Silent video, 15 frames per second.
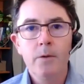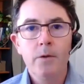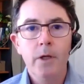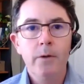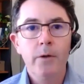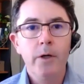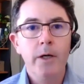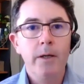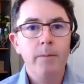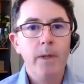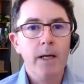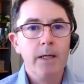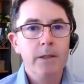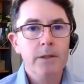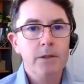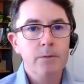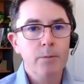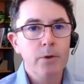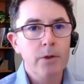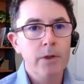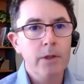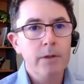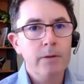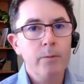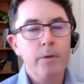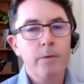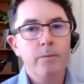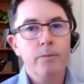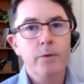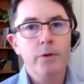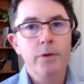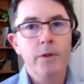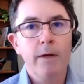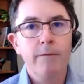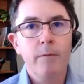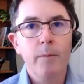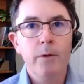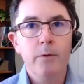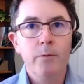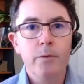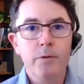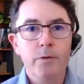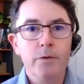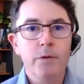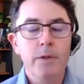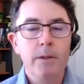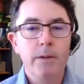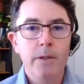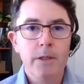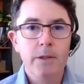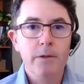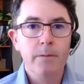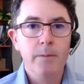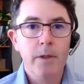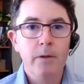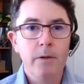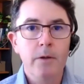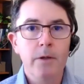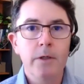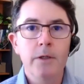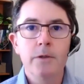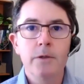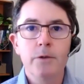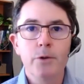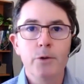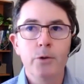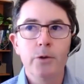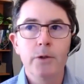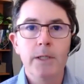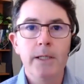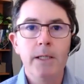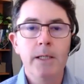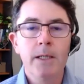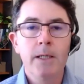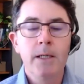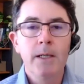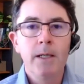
although Ironbark is smaller, and we should have a mineral resource estimate on it shortly,